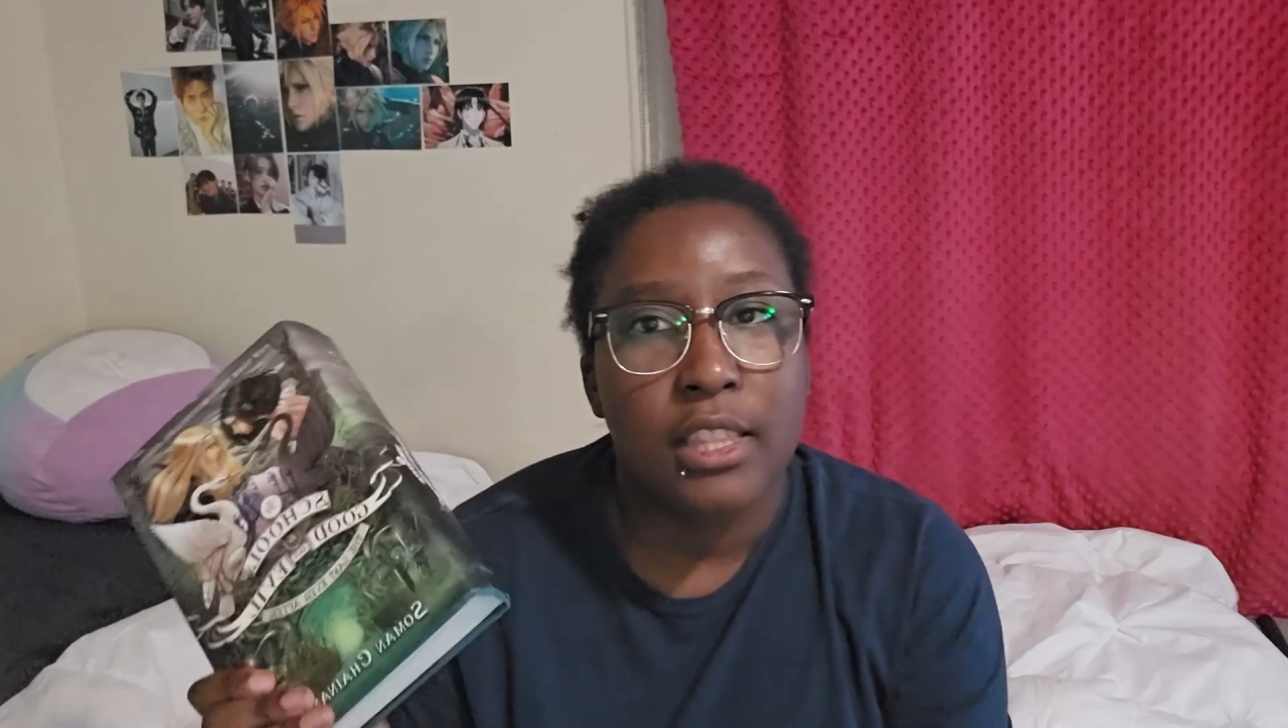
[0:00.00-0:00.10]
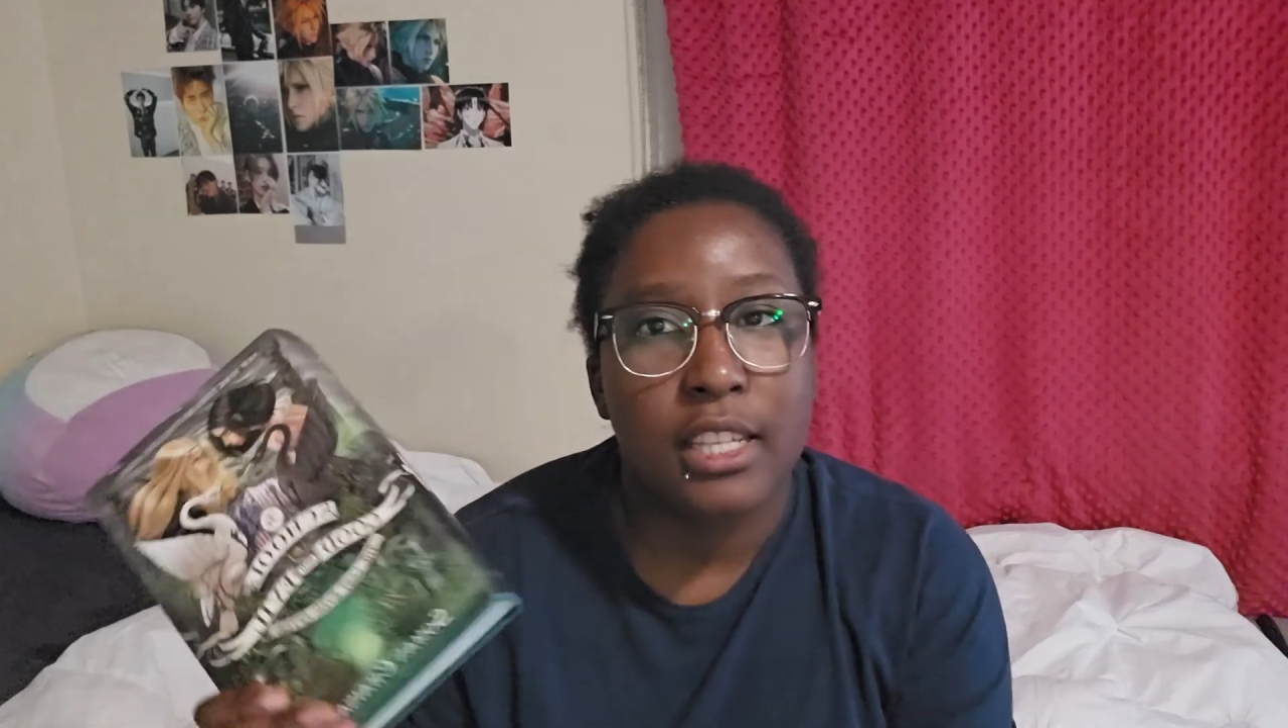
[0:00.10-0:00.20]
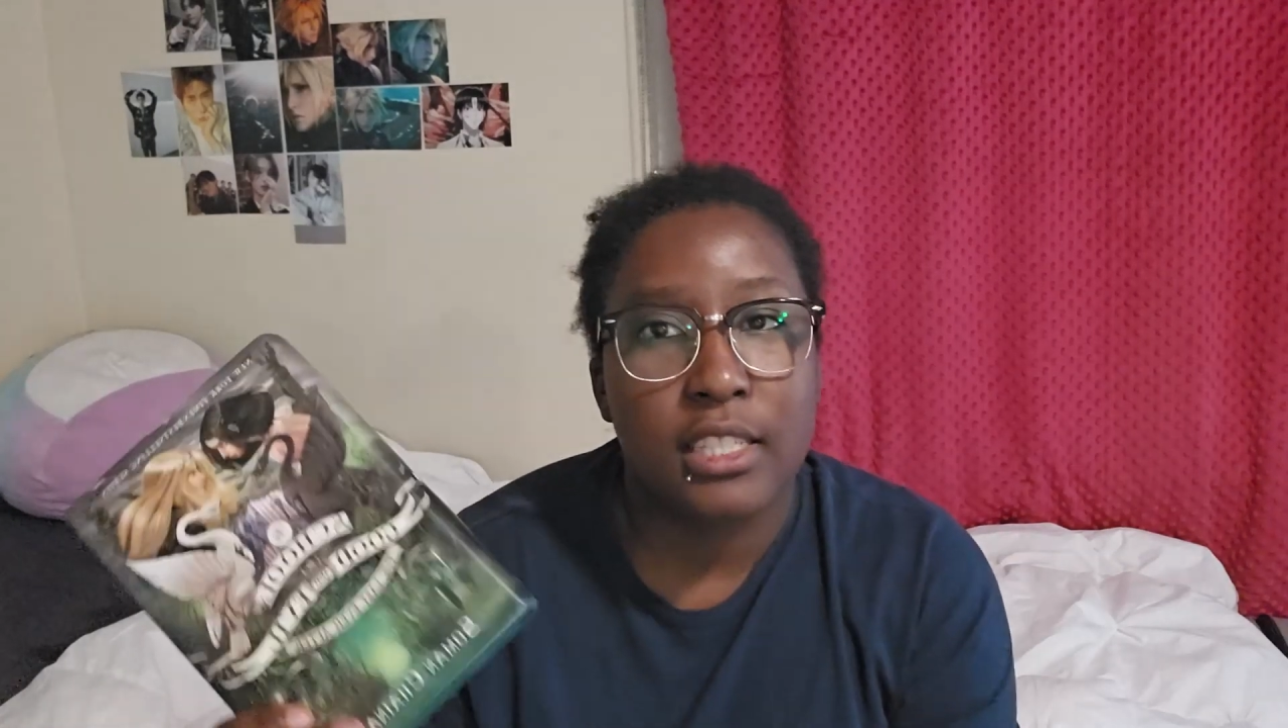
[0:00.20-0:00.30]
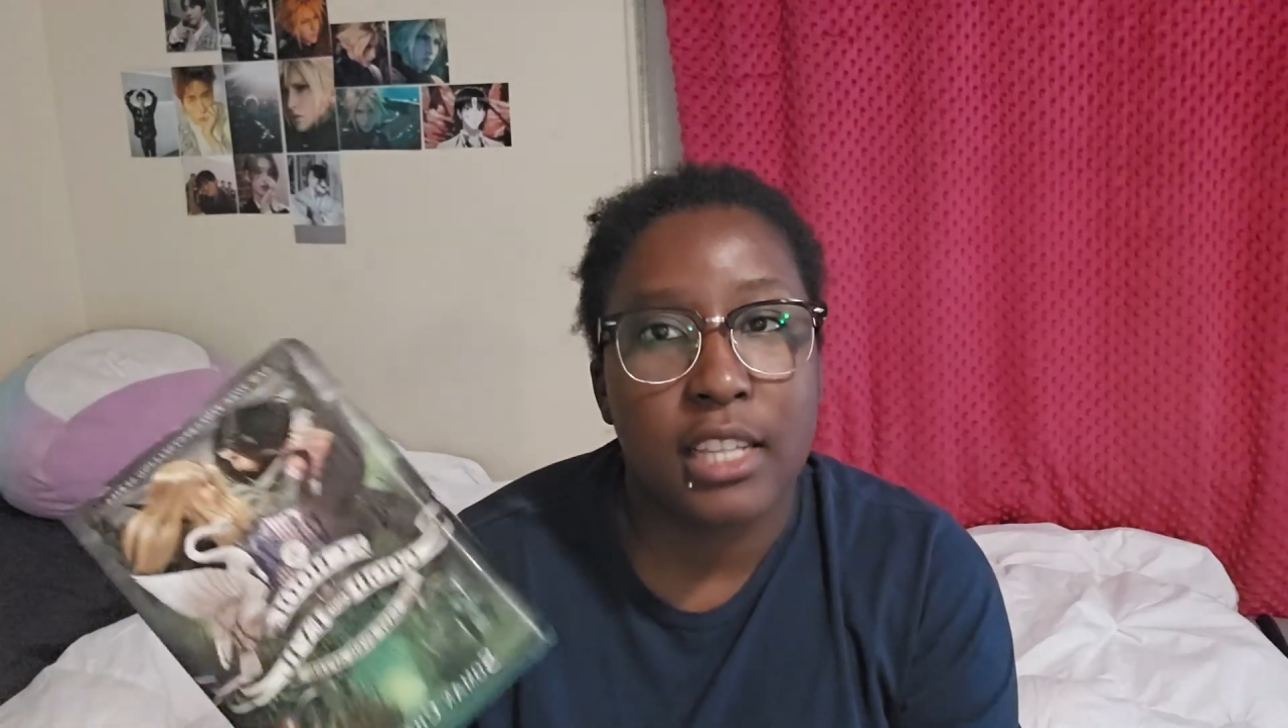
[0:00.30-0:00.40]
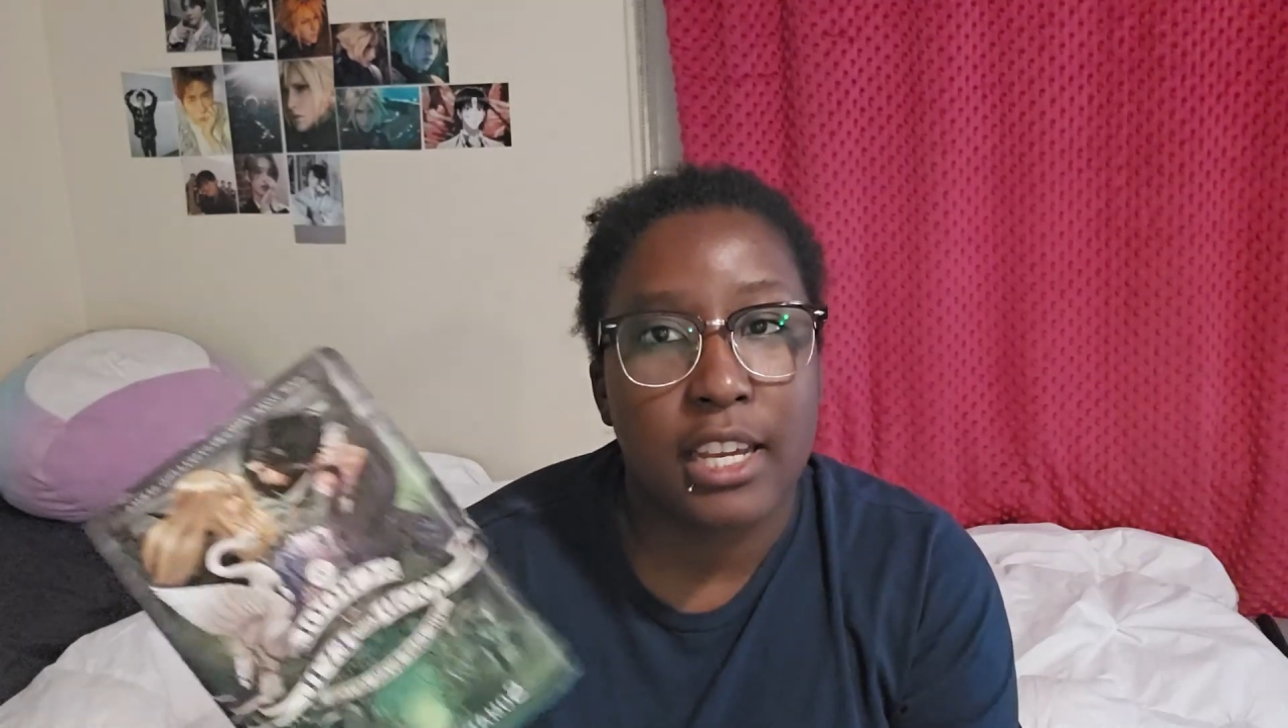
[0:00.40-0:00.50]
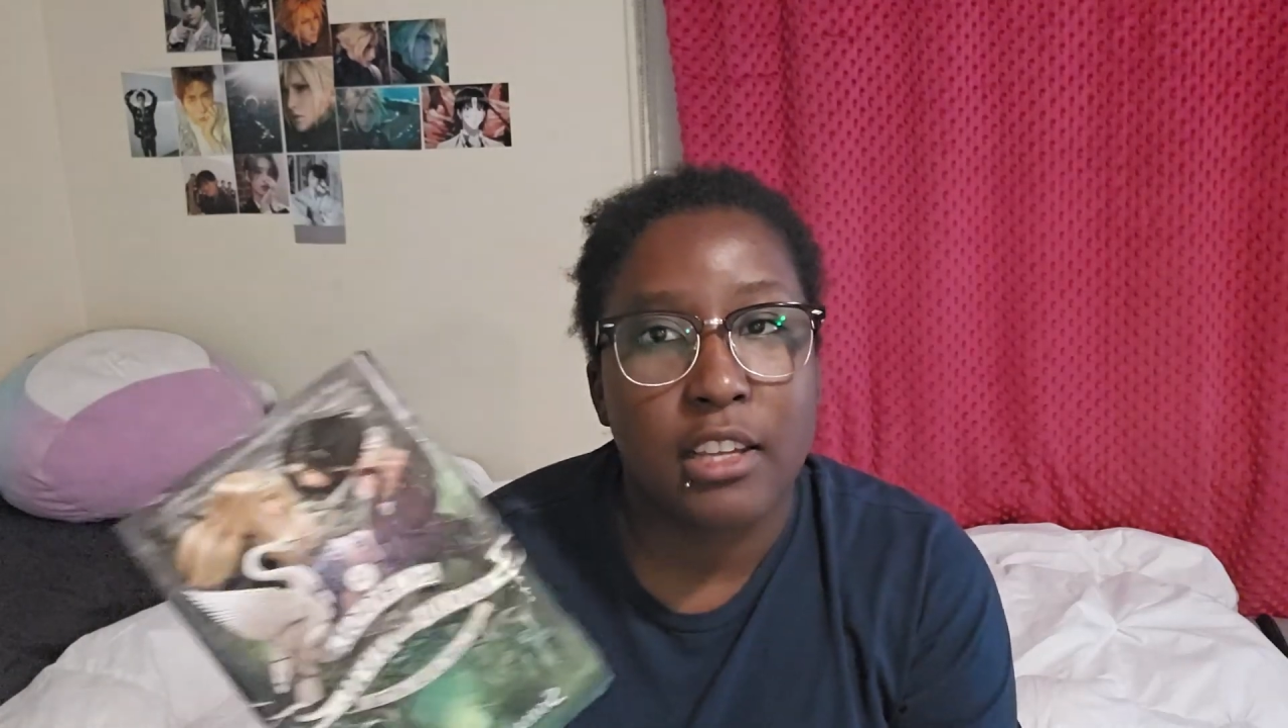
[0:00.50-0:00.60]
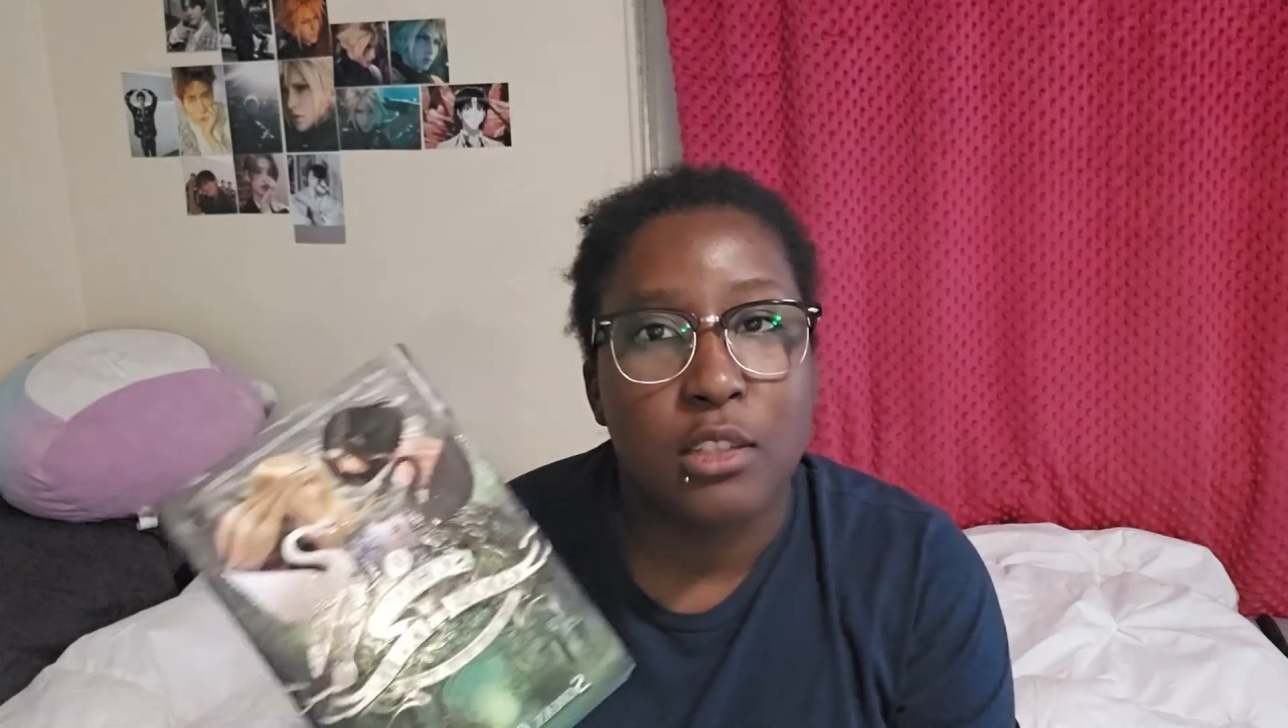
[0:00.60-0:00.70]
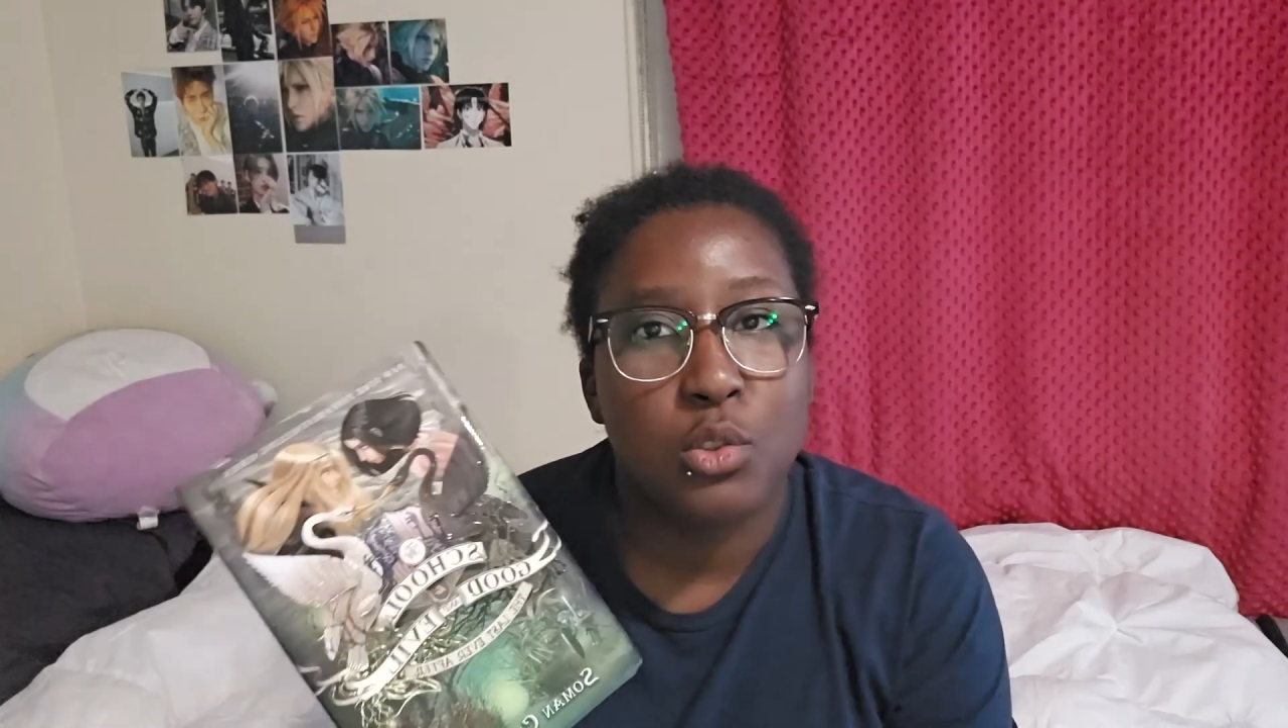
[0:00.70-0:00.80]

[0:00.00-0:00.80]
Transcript: this like